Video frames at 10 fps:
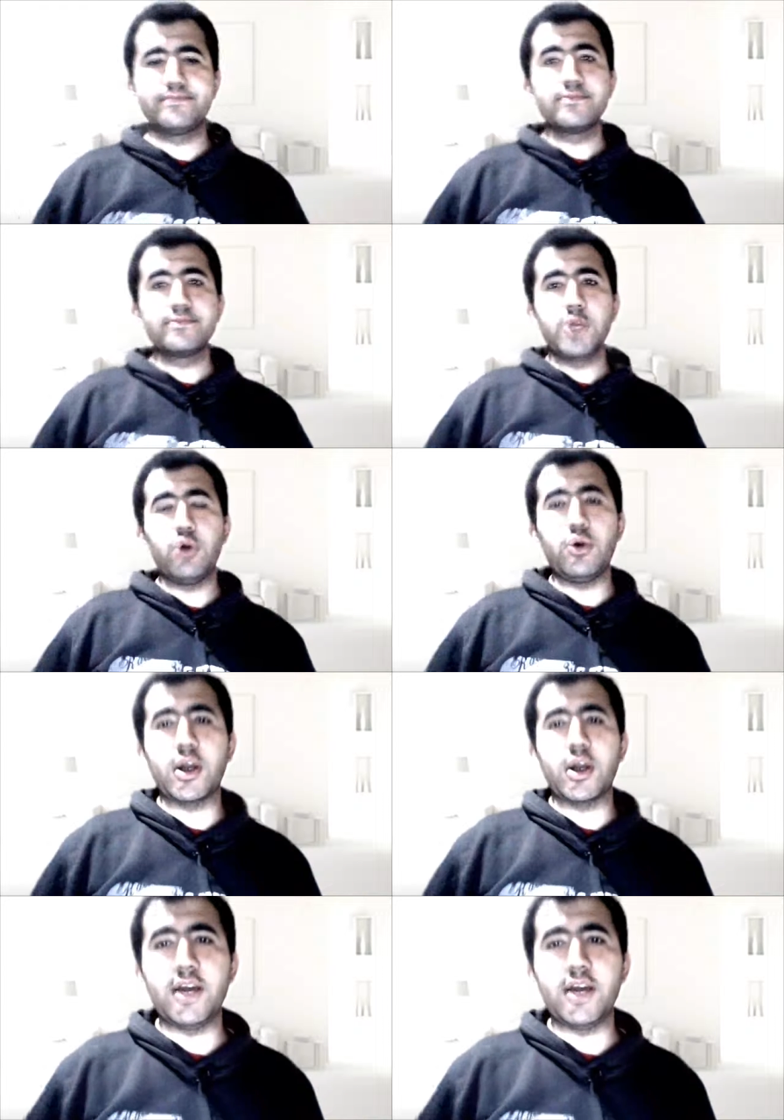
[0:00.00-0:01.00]
go a
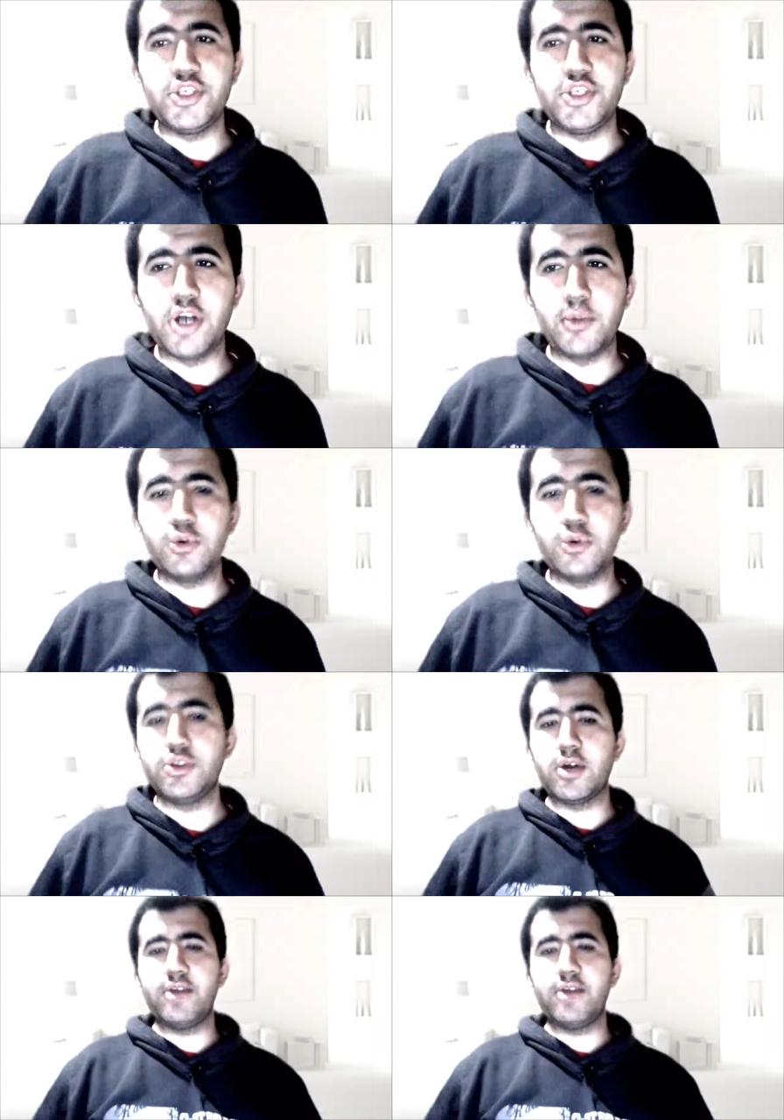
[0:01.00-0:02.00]
coffee shop go to a
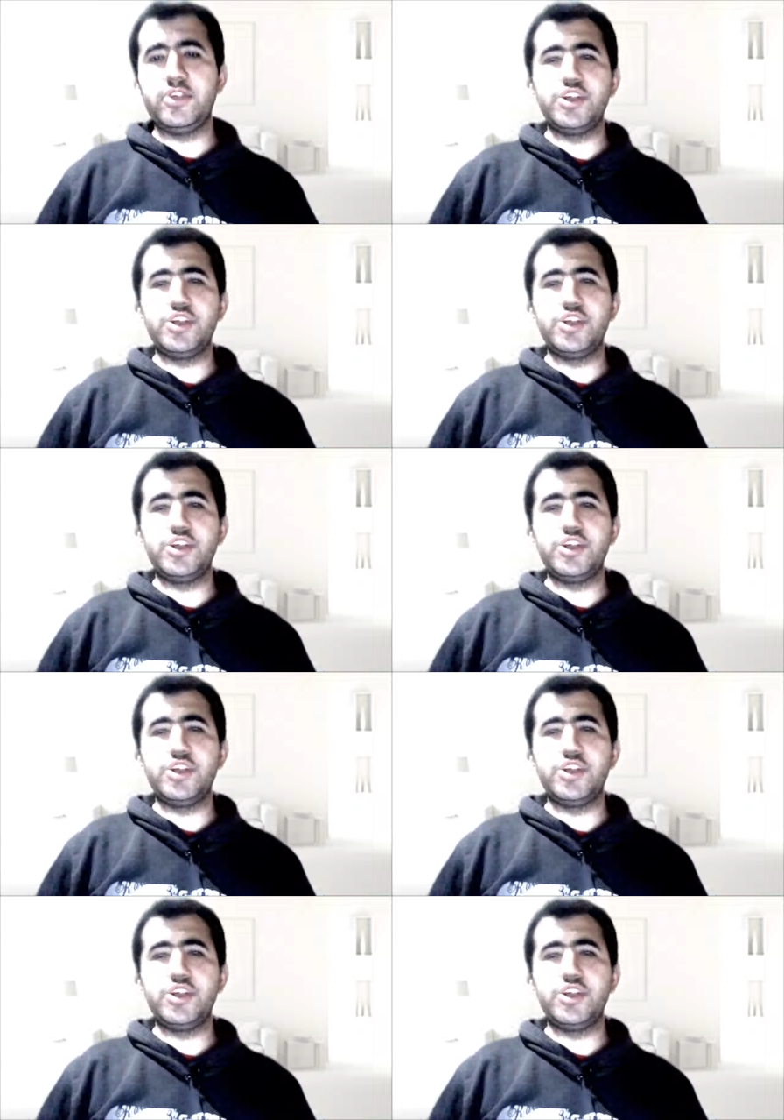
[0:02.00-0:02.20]
coffee shop